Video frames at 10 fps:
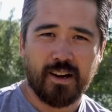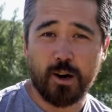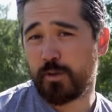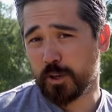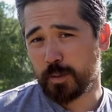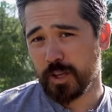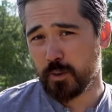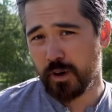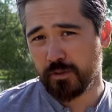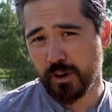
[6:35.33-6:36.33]
Our first place
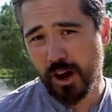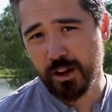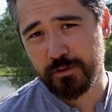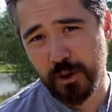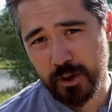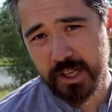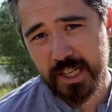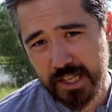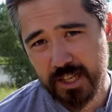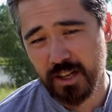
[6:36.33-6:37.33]
winner for
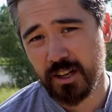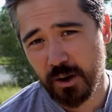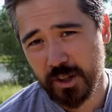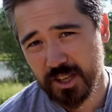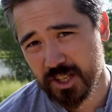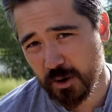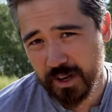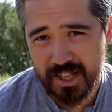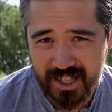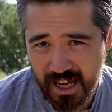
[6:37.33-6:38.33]
autofocus, it's gonna go to the
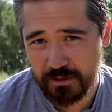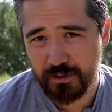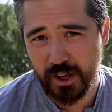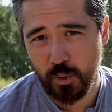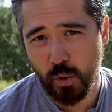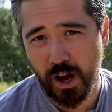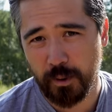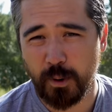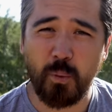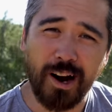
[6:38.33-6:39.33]
Sony
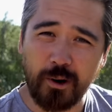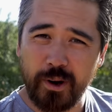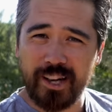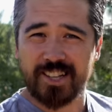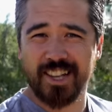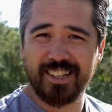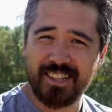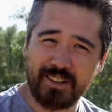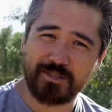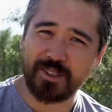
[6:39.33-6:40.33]
ZV-1. But why are we in a
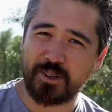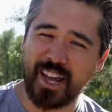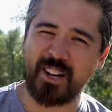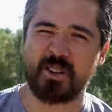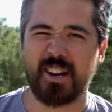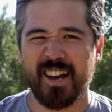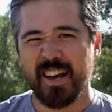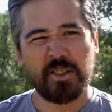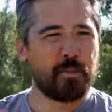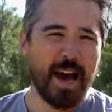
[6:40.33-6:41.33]
slightly different location?
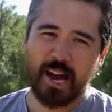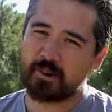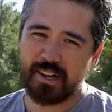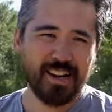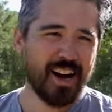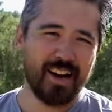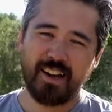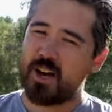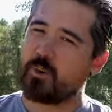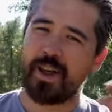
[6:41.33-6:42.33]
The battery died,
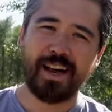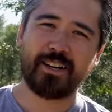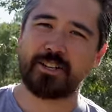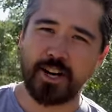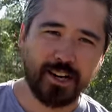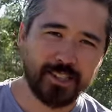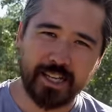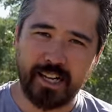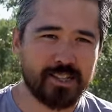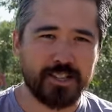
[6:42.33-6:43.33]
we had to charge
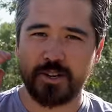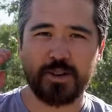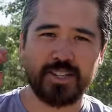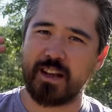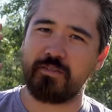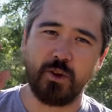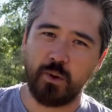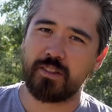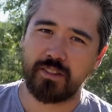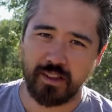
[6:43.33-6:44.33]
it. It's a Sony
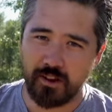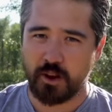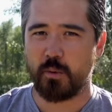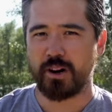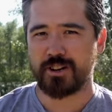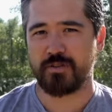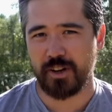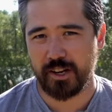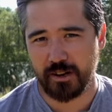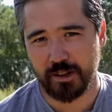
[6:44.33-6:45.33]
ZV-1 thing. You can watch our
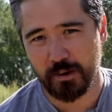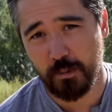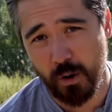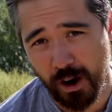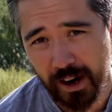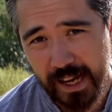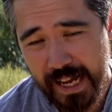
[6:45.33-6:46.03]
video to learn more.